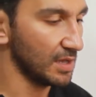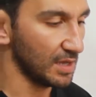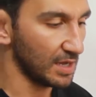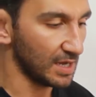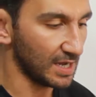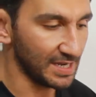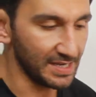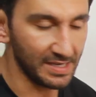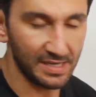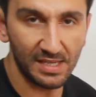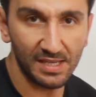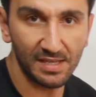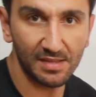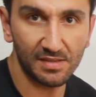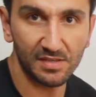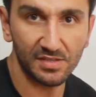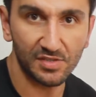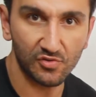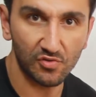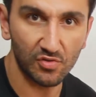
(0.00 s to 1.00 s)
I need
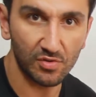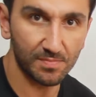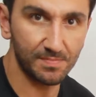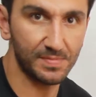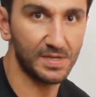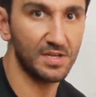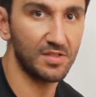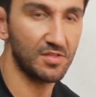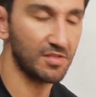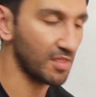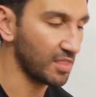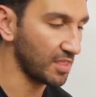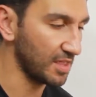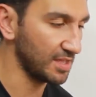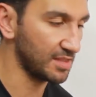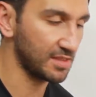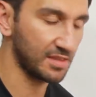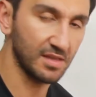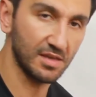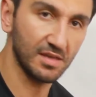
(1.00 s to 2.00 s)
the strong branches
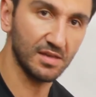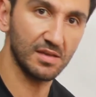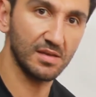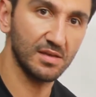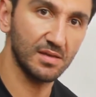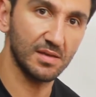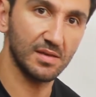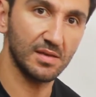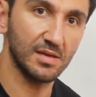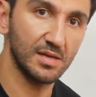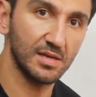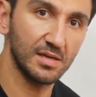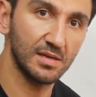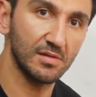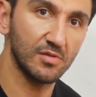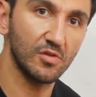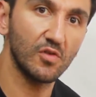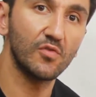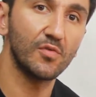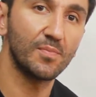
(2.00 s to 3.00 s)
at the
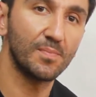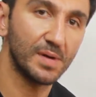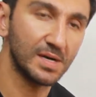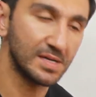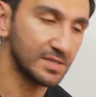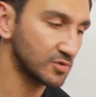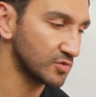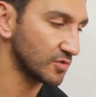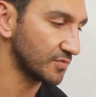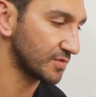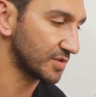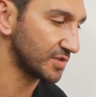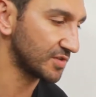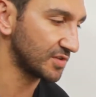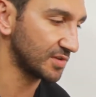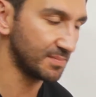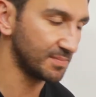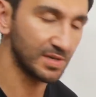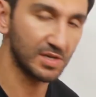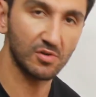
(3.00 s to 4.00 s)
lower parts of the
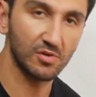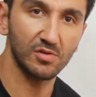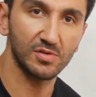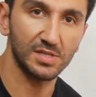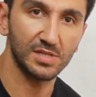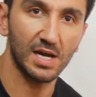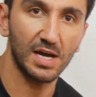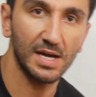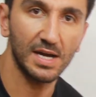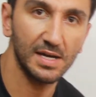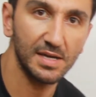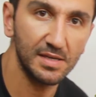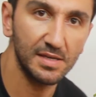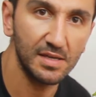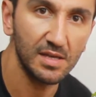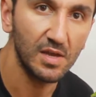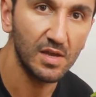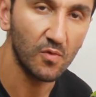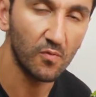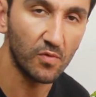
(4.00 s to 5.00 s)
tree because I
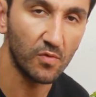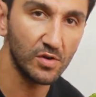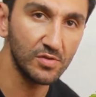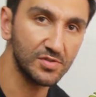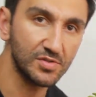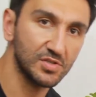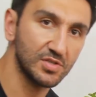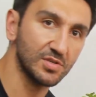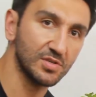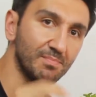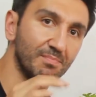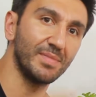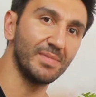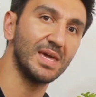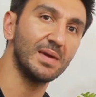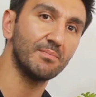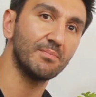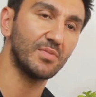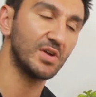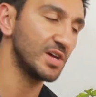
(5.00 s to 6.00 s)
want the
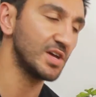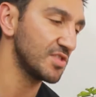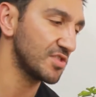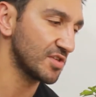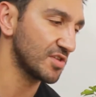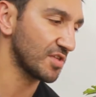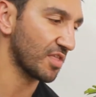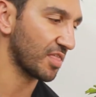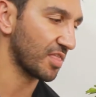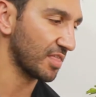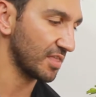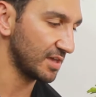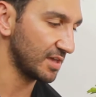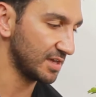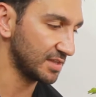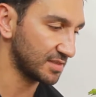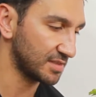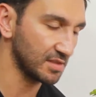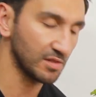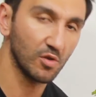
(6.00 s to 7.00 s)
main branches
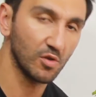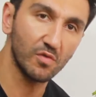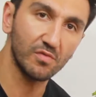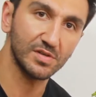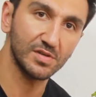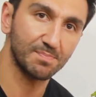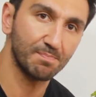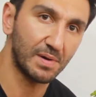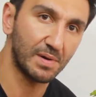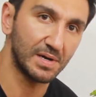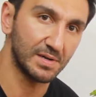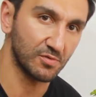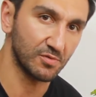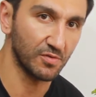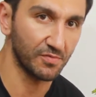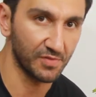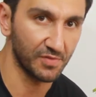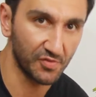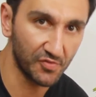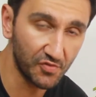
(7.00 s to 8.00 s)
at the lowest part
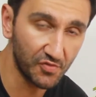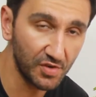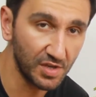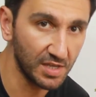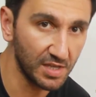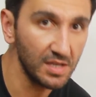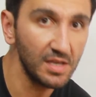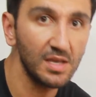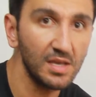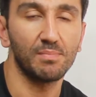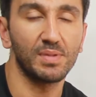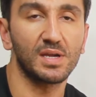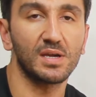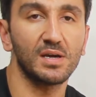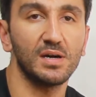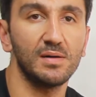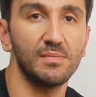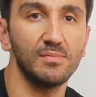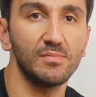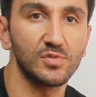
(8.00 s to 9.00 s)
of the tree
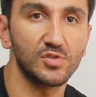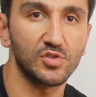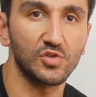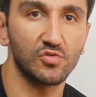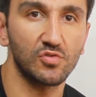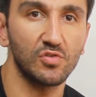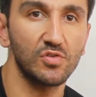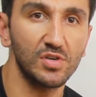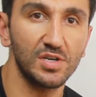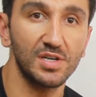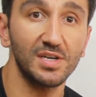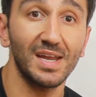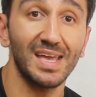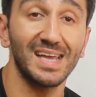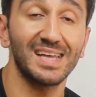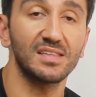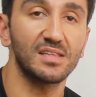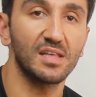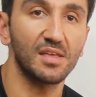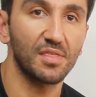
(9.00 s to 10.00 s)
become stronger
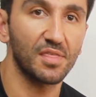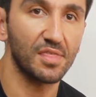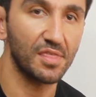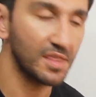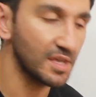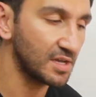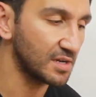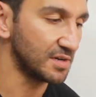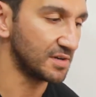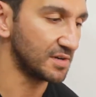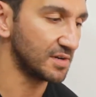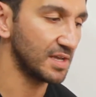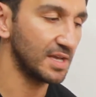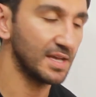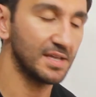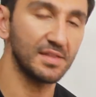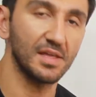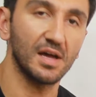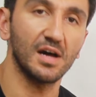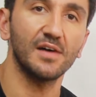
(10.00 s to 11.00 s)
and thicker,
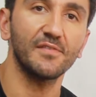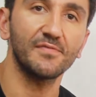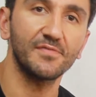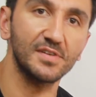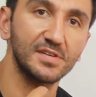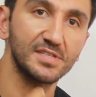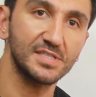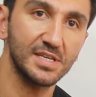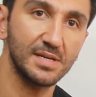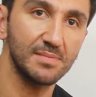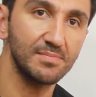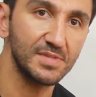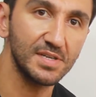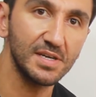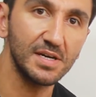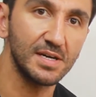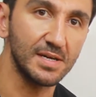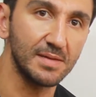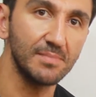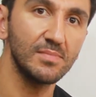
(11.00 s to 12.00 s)
and after some
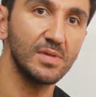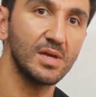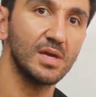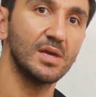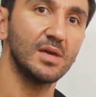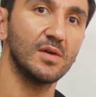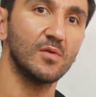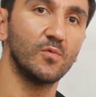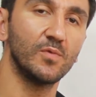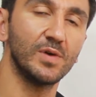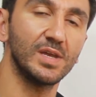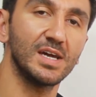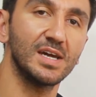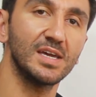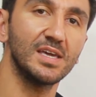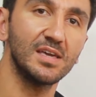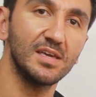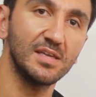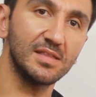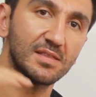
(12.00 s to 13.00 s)
time when I
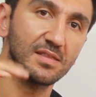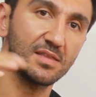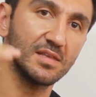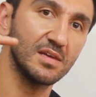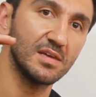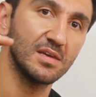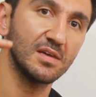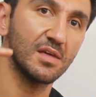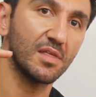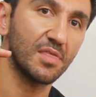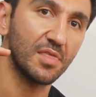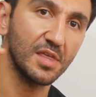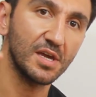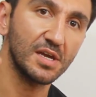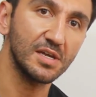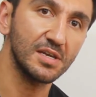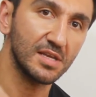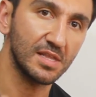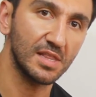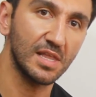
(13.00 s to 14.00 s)
hit the
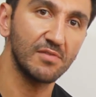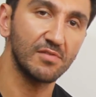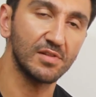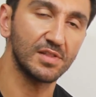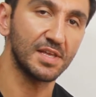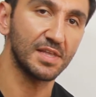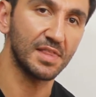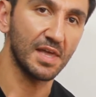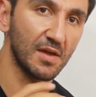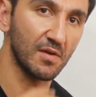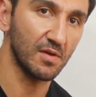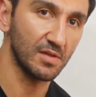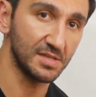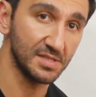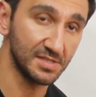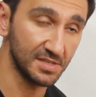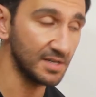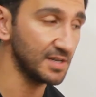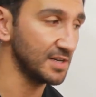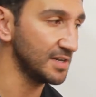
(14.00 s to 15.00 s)
thickening level that I
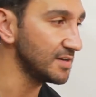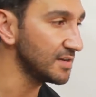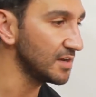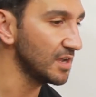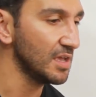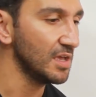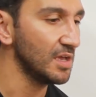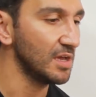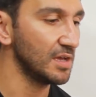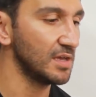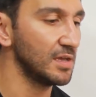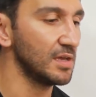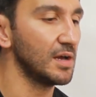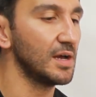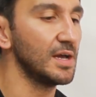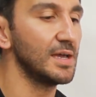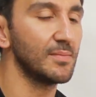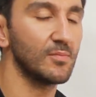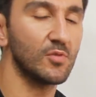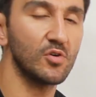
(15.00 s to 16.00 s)
desire,
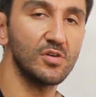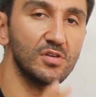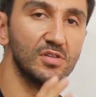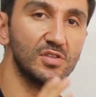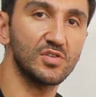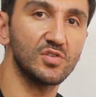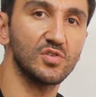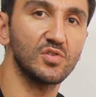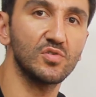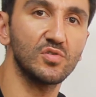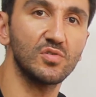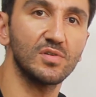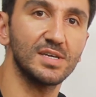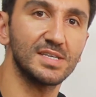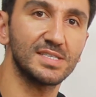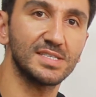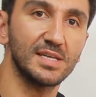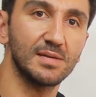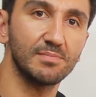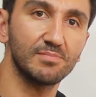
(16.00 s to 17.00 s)
I am going to
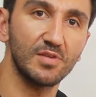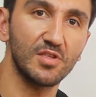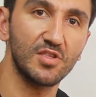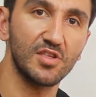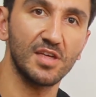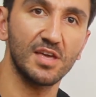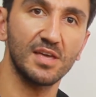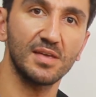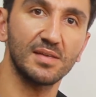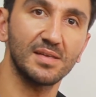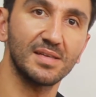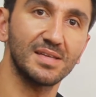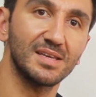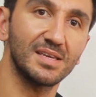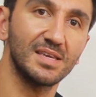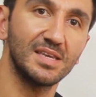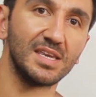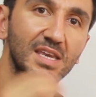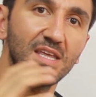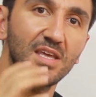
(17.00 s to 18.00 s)
establish a
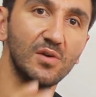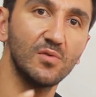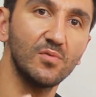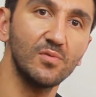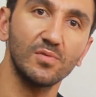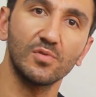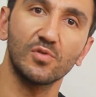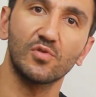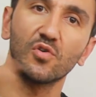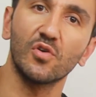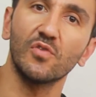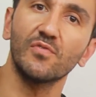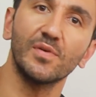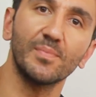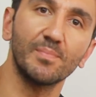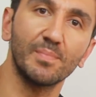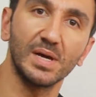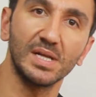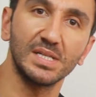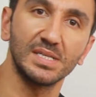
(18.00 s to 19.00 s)
new growing
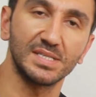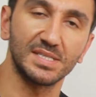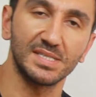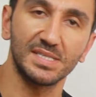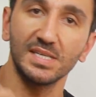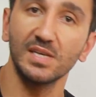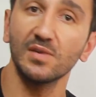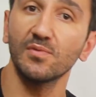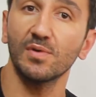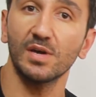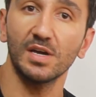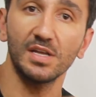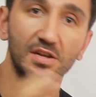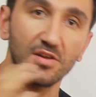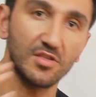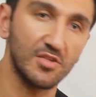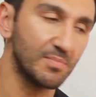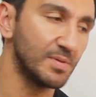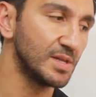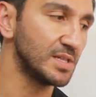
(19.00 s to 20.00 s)
balance, new
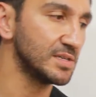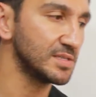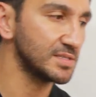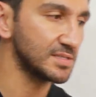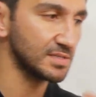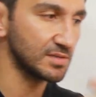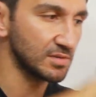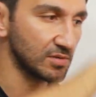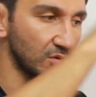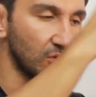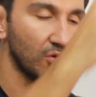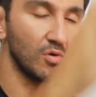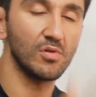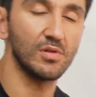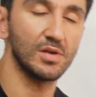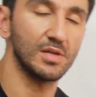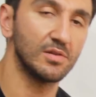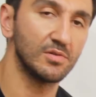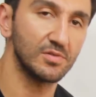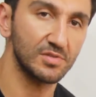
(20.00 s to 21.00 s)
energy balance all
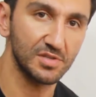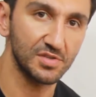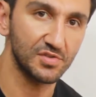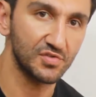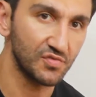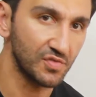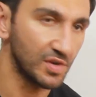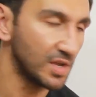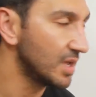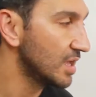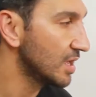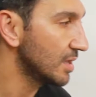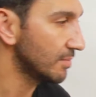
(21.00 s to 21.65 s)
along the tree.